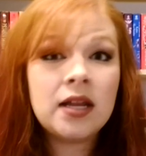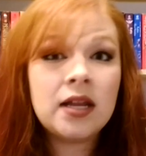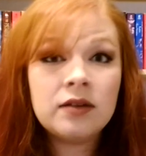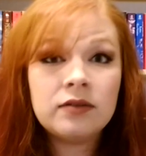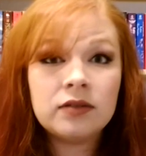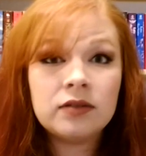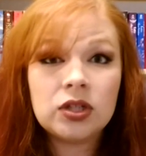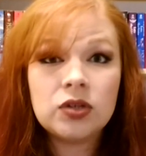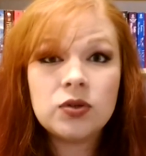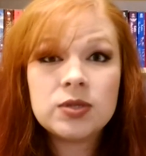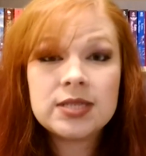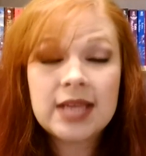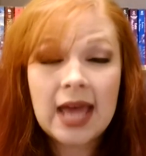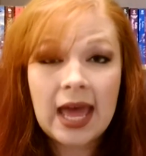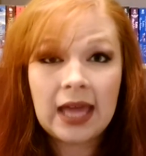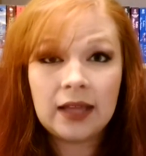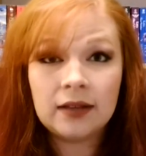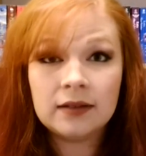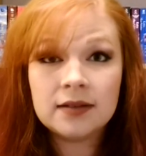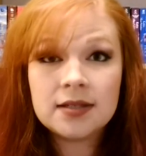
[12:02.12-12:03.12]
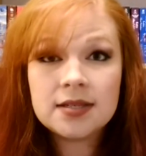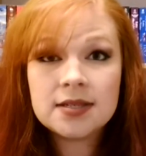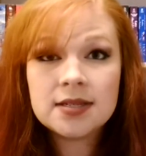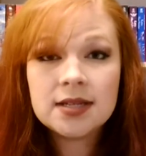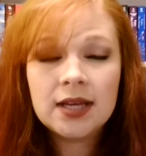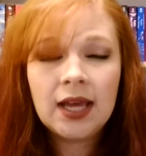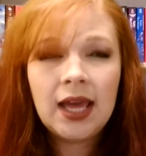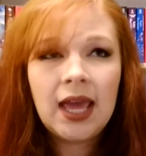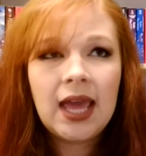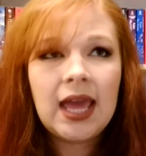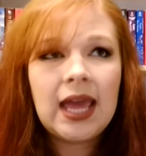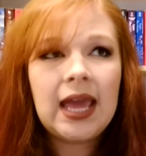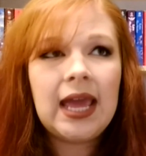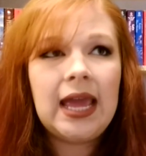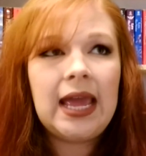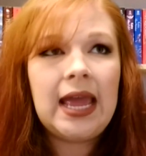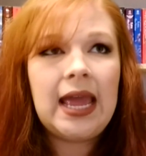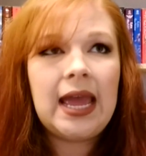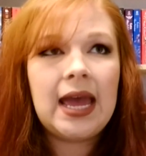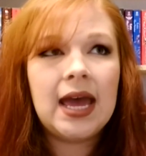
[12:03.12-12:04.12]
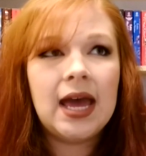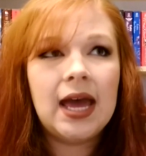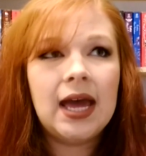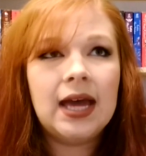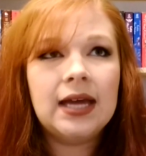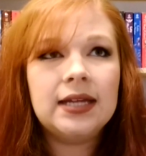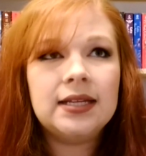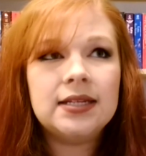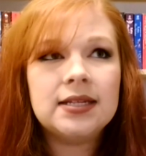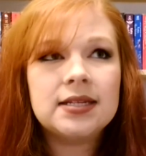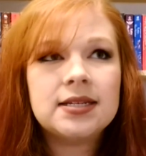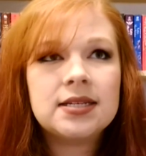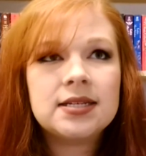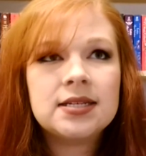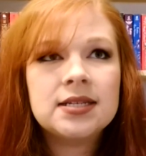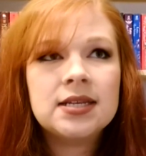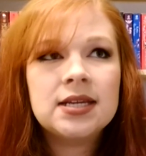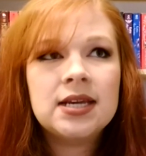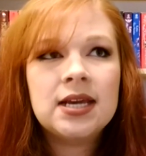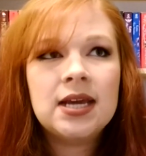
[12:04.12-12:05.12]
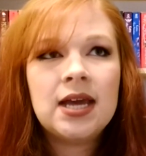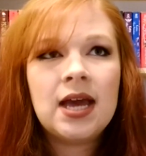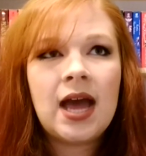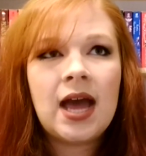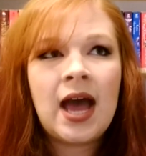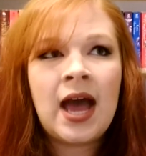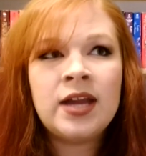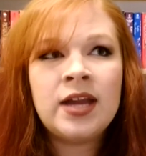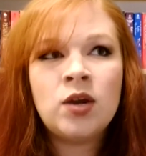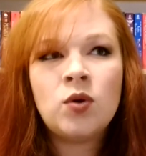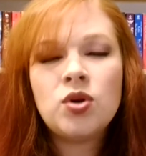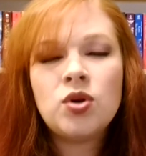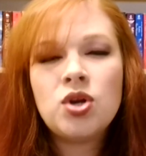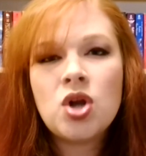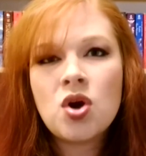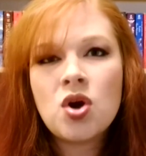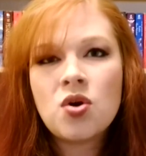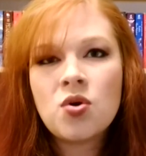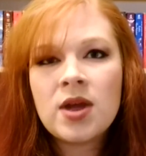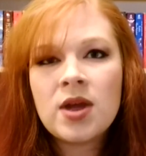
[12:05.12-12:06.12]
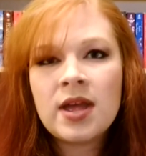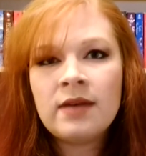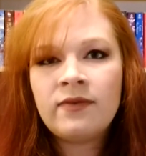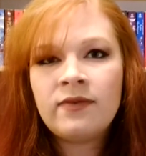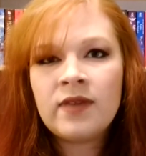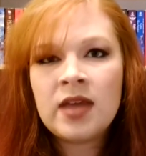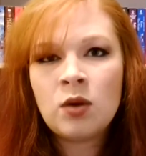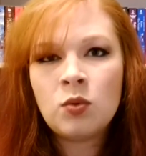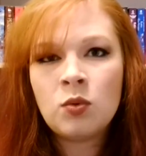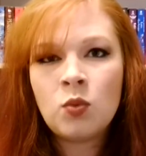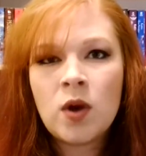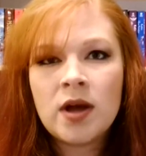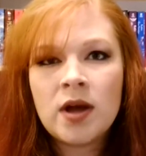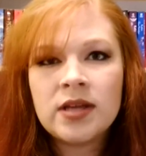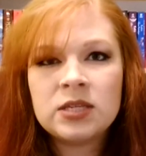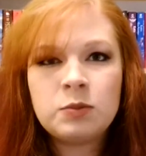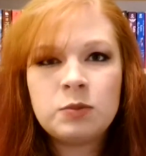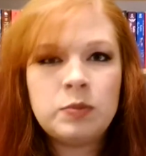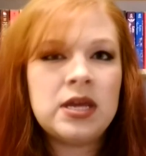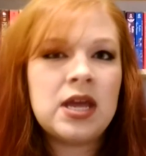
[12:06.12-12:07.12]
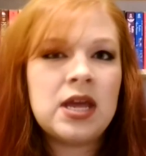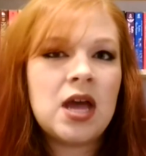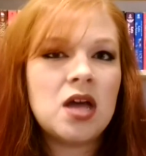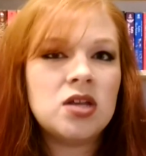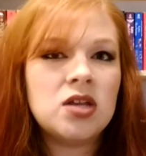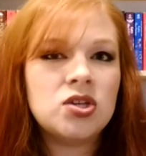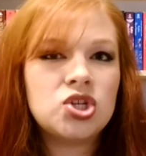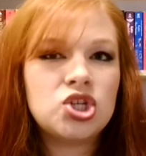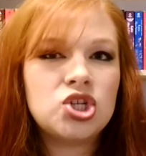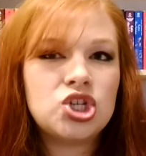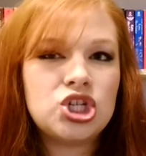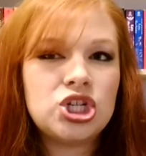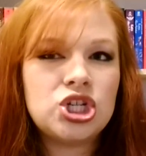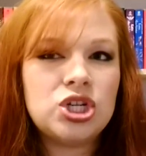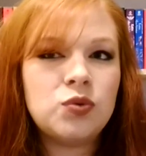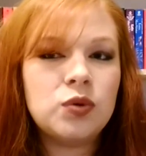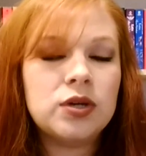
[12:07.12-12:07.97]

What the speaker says: of loose ends, and I don't know if it was because she's